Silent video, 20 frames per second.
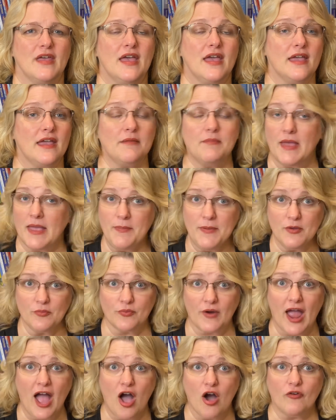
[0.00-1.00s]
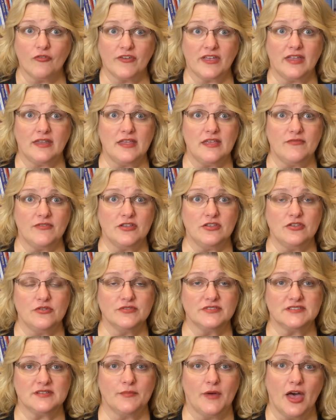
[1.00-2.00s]
And maybe Ralph can even
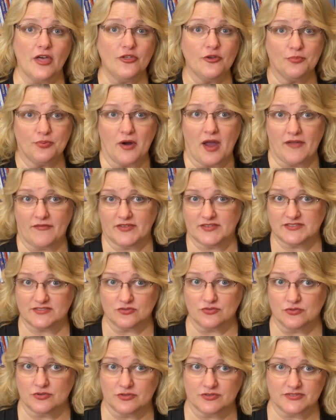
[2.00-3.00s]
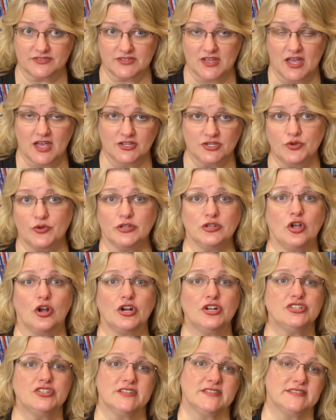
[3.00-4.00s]
use some other private schools to
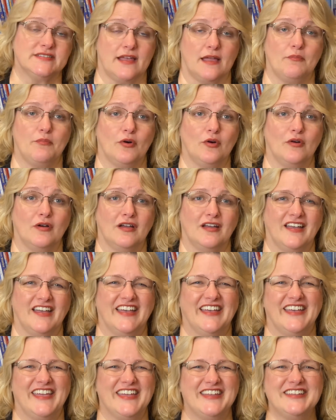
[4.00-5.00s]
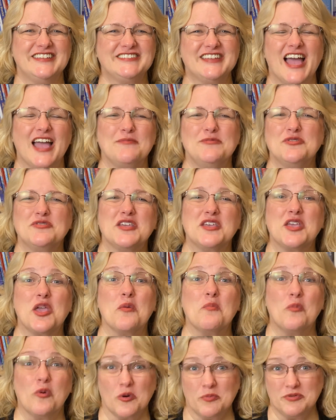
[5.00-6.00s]
enlarge his sample. Anytime you can
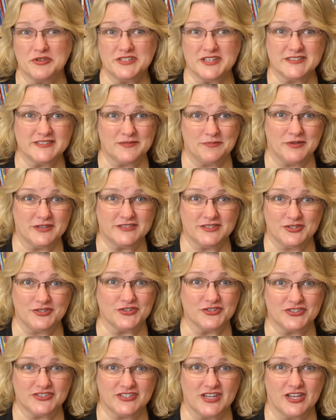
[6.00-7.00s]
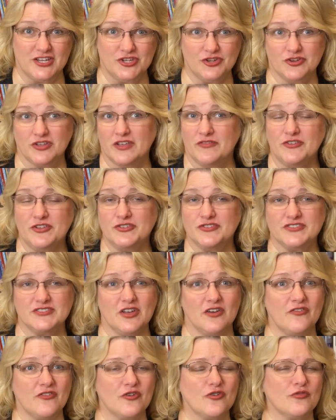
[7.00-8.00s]
get more participants in your study, you're giving
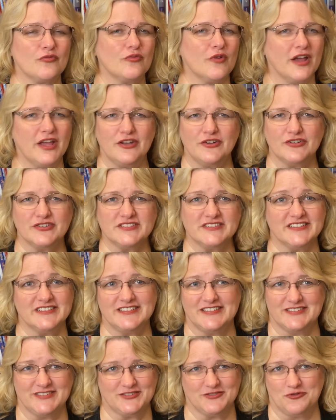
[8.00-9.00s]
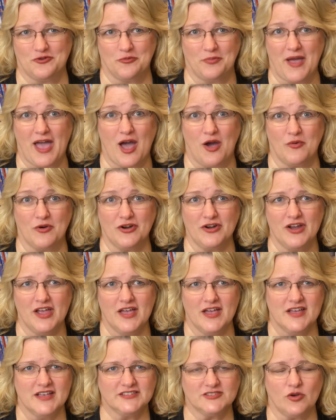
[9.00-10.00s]
yourself greater statistical power.
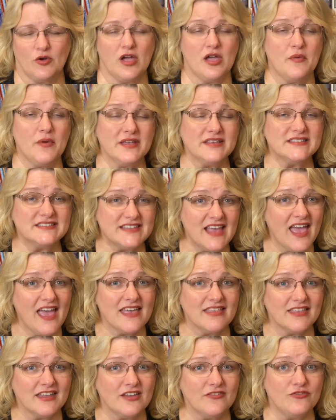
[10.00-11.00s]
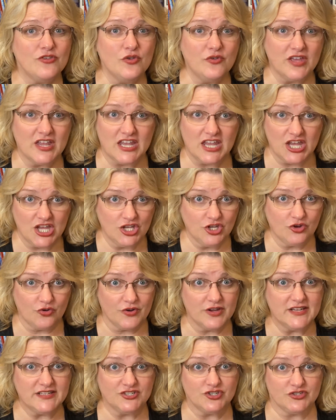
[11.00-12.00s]
So I always say that if you can
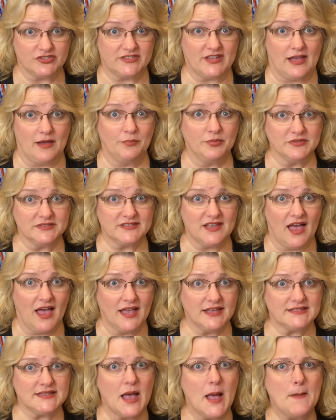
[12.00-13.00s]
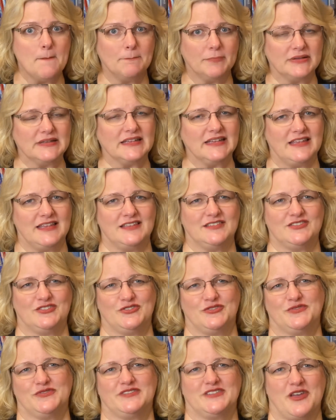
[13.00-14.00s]
increase your sample size, please
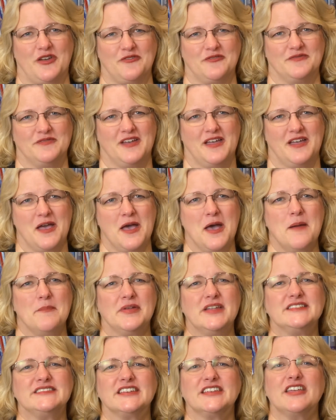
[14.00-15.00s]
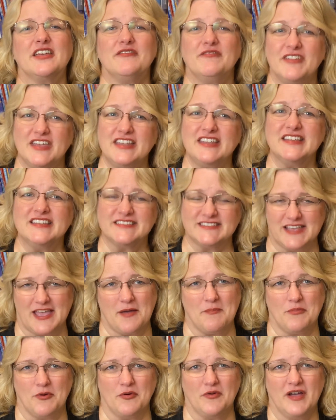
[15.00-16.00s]
do so. But it's a convenient
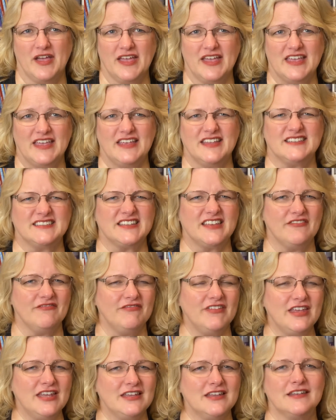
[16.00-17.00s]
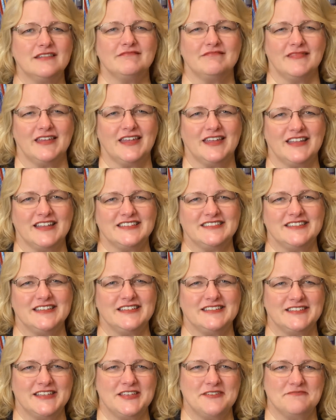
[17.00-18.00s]
sample, it's convenient, and it's
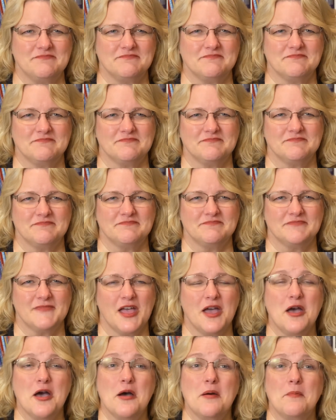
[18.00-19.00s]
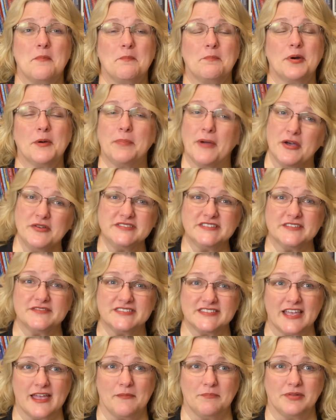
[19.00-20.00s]
easy. Purposive
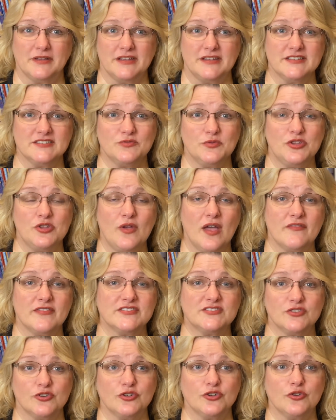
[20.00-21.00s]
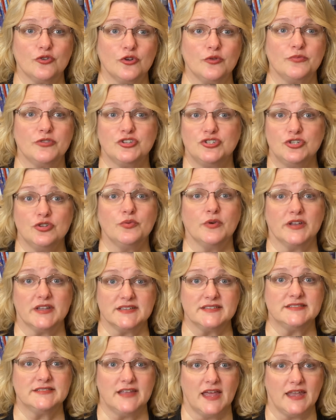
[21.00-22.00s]
sampling is when you have a certain group that you want to
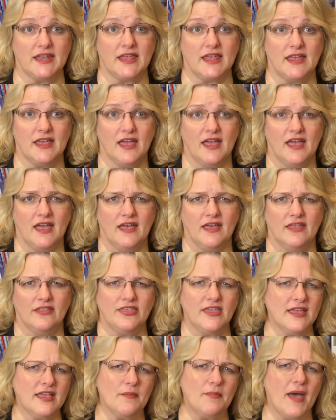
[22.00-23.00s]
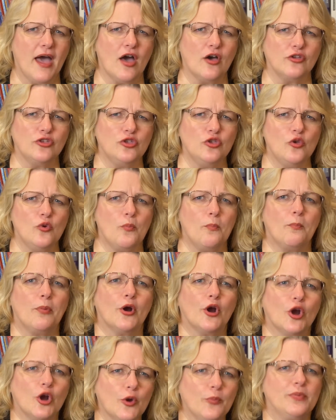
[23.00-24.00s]
study. Think about you
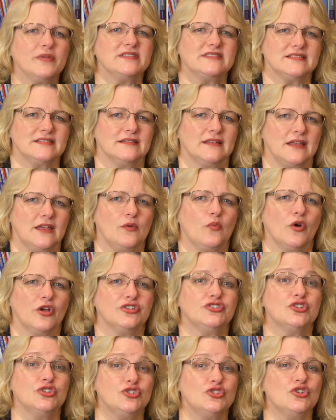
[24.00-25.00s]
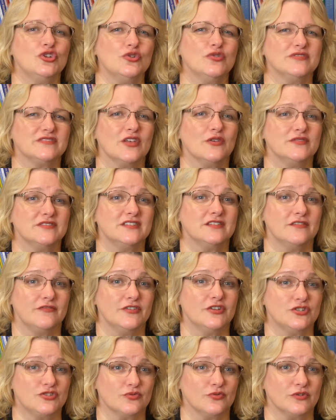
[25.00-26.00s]
purposely want to choose those
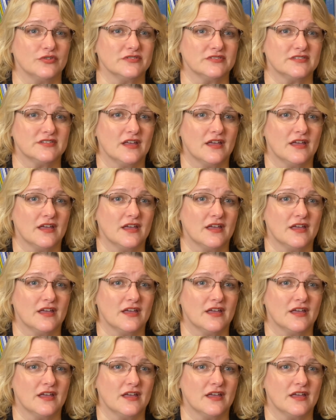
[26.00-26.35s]
individuals.